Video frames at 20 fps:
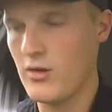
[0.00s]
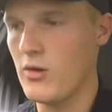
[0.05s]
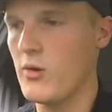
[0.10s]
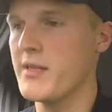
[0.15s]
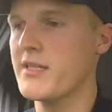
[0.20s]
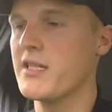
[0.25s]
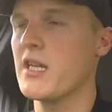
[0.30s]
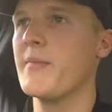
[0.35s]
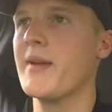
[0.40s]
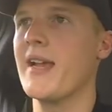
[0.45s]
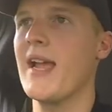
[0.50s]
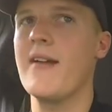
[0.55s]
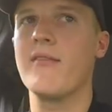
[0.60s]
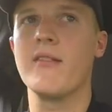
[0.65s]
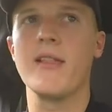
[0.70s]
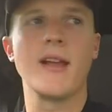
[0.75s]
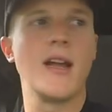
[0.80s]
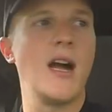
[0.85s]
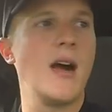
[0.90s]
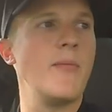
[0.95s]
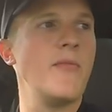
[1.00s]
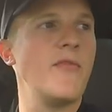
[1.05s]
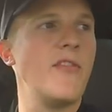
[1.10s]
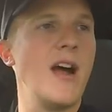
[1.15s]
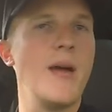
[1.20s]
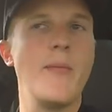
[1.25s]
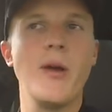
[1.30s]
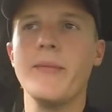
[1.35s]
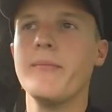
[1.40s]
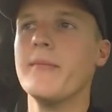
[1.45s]
Always got to be careful with carbon
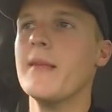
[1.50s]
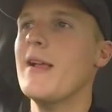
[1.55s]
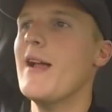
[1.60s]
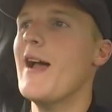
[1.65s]
fibre.